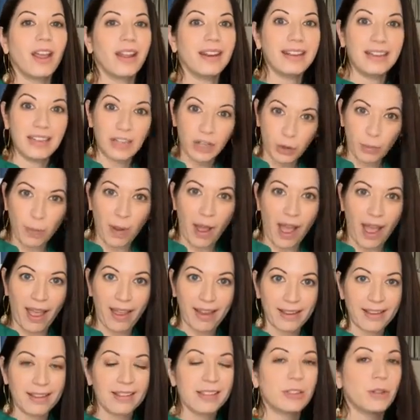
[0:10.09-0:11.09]

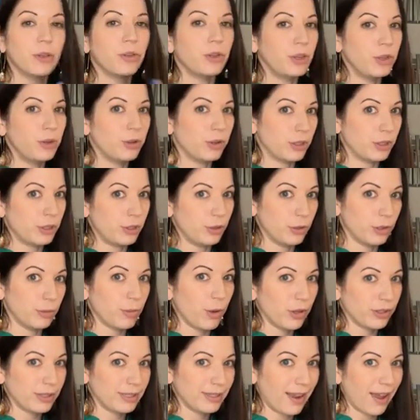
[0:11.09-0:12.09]
nearby so that you can choose
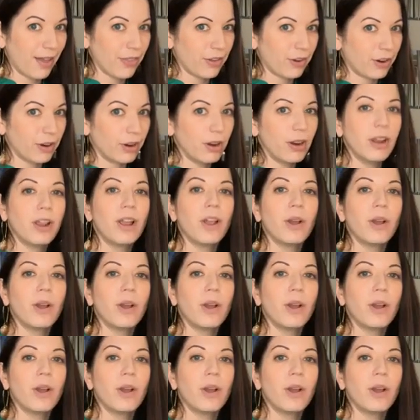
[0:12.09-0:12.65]
them all together.